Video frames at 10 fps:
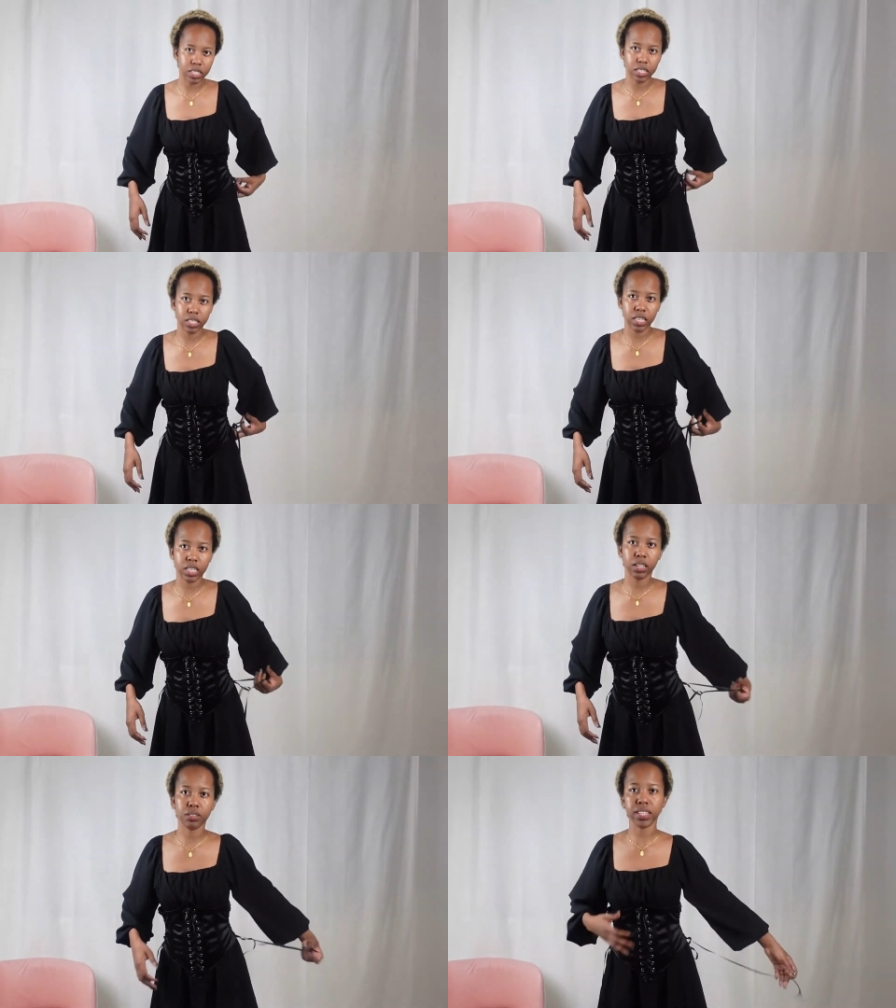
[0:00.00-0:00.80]
and
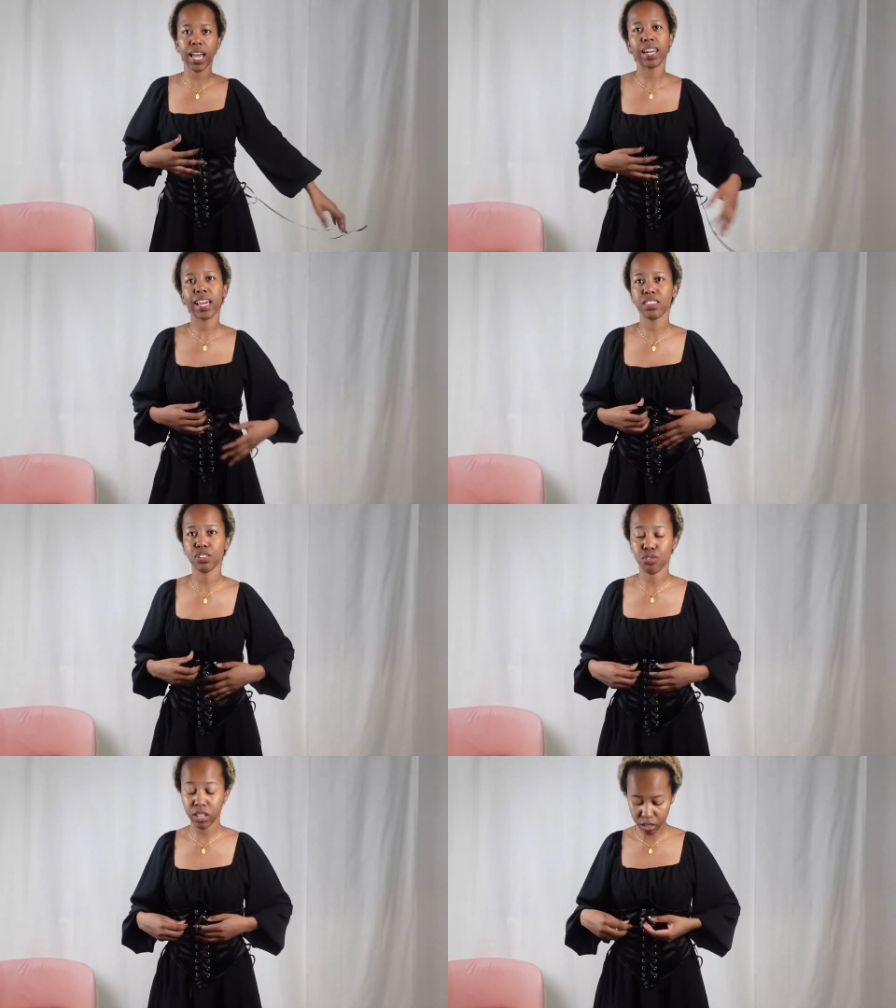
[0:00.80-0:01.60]
see because i like the
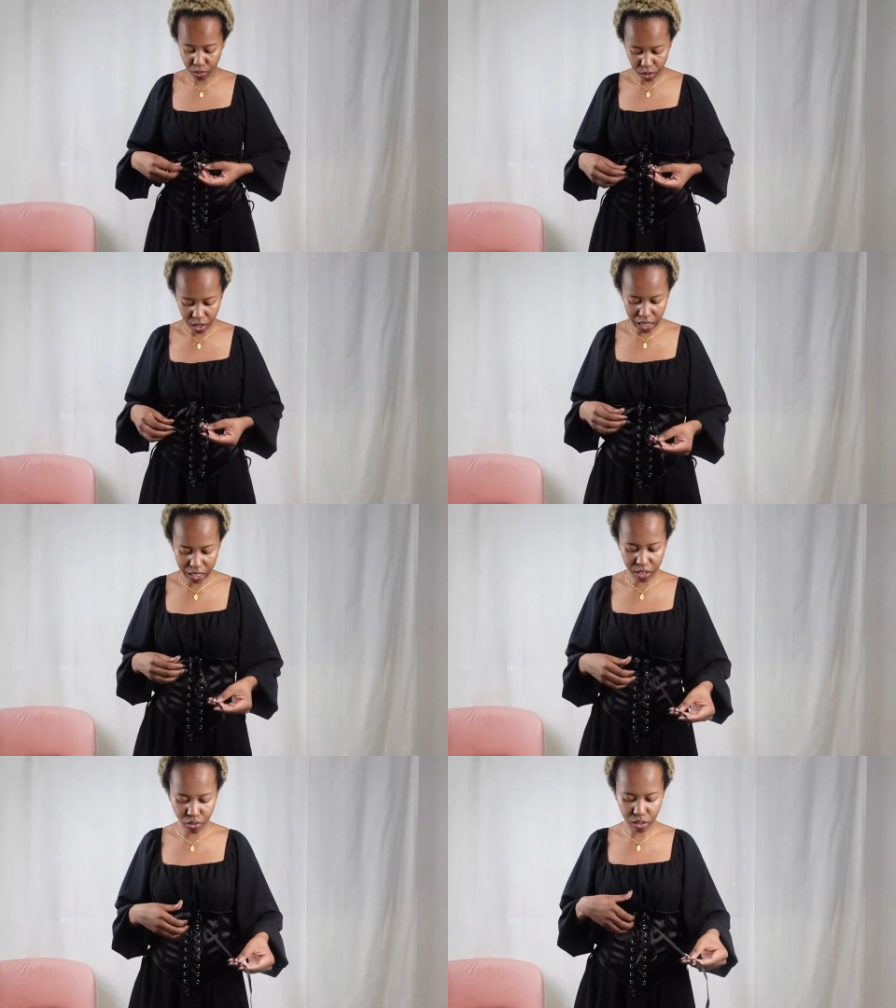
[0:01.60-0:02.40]
dress as well i
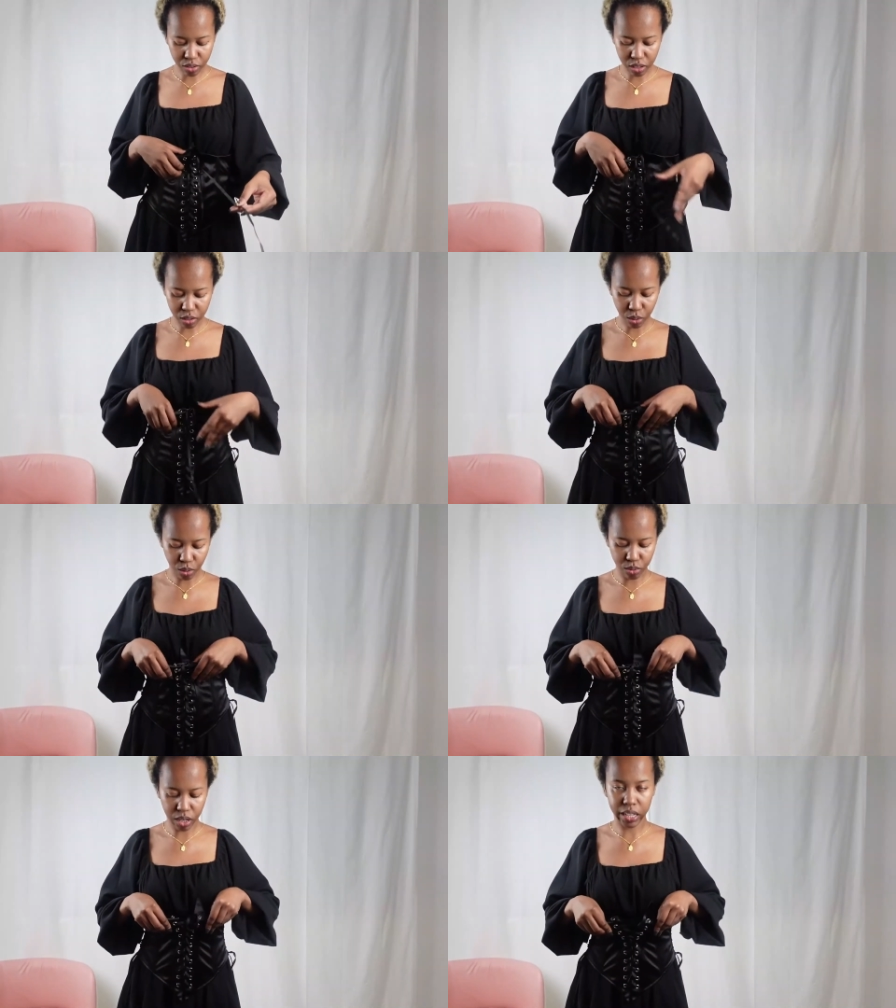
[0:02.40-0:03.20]
like the dress on its
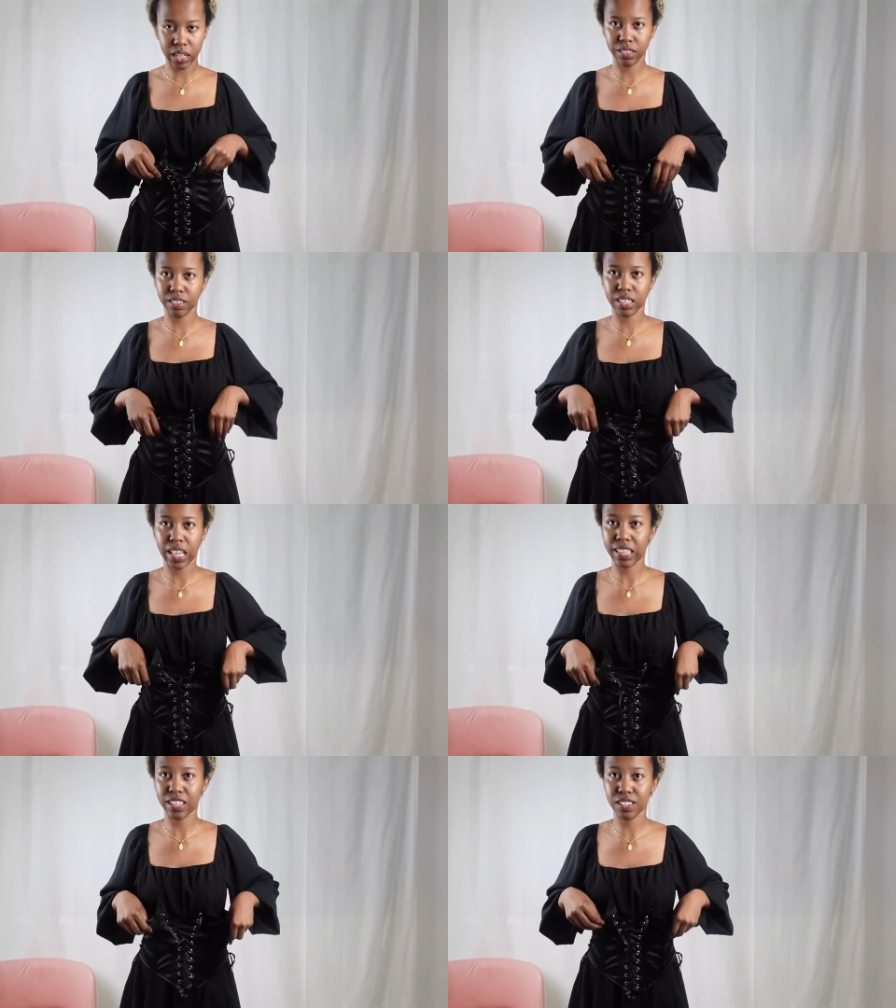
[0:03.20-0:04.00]
own like
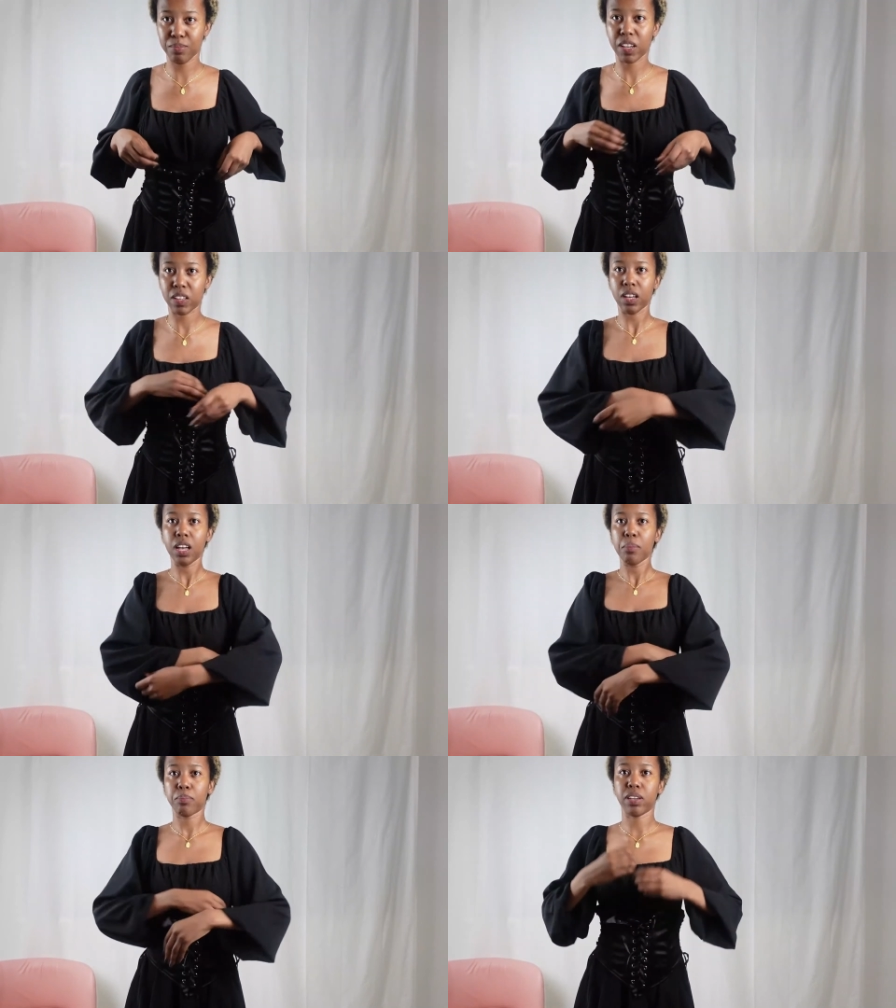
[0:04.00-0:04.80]
like this is my
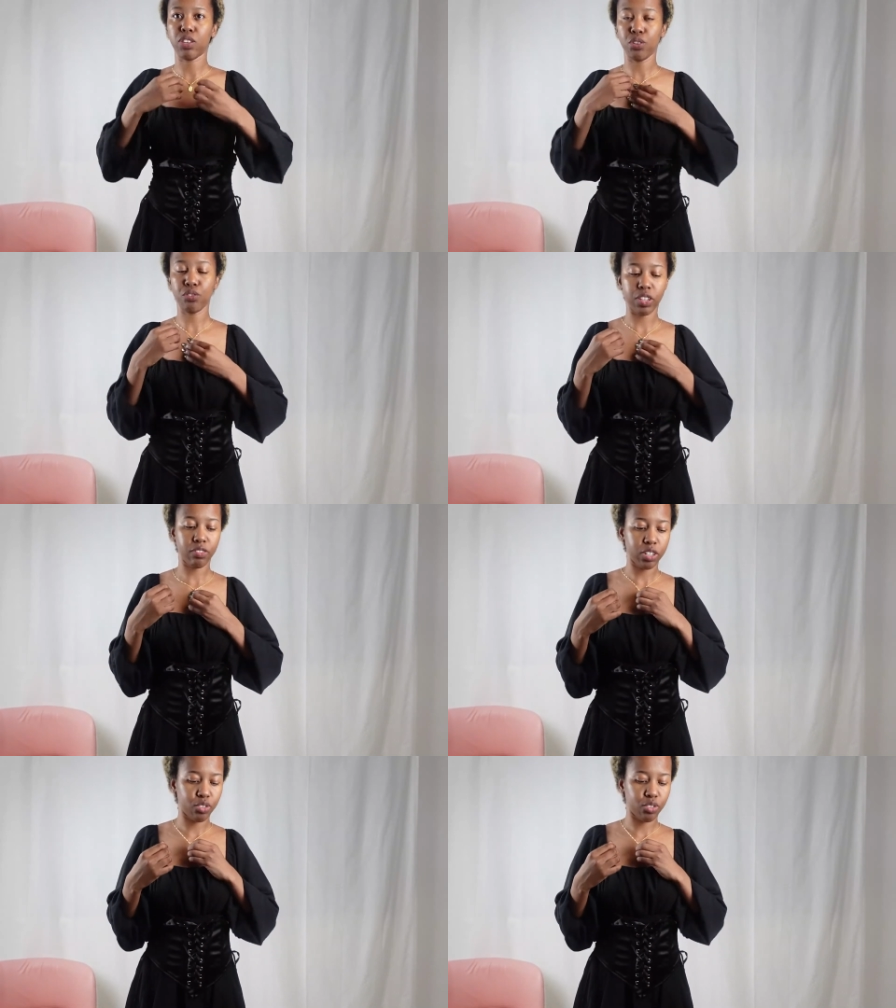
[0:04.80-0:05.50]
my new favorite